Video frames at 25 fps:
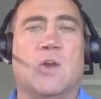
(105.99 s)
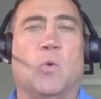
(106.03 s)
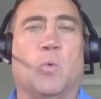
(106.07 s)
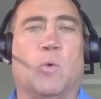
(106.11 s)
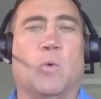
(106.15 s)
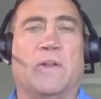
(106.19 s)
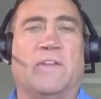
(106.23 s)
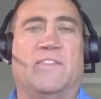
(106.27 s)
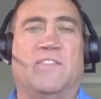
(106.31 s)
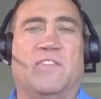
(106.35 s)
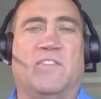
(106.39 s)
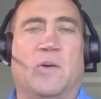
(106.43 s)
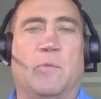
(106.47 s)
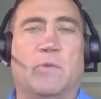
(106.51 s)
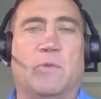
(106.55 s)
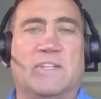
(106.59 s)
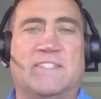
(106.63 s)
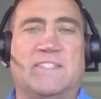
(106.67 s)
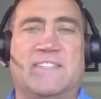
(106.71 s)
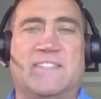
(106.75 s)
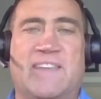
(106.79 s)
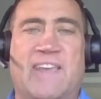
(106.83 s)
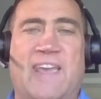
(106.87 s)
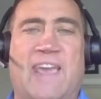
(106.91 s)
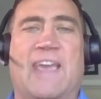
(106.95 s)
when someone
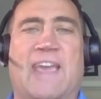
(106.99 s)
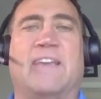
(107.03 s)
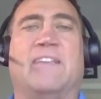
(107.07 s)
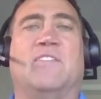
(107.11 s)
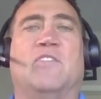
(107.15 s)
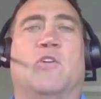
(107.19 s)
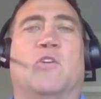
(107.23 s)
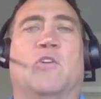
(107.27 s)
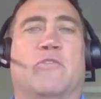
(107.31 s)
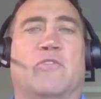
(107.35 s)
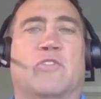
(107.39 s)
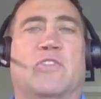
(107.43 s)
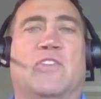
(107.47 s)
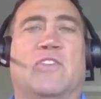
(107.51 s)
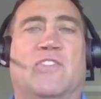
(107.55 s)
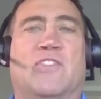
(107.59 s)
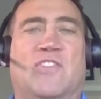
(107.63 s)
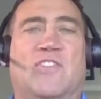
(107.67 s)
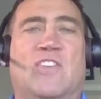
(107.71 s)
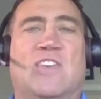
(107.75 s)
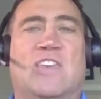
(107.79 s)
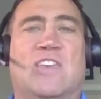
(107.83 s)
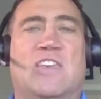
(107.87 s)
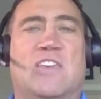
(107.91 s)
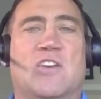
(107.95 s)
takes over the
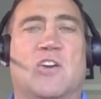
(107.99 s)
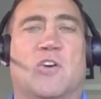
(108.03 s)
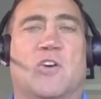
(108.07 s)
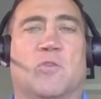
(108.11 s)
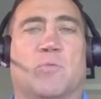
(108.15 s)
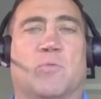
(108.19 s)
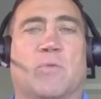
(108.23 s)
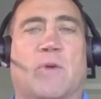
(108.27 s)
CEO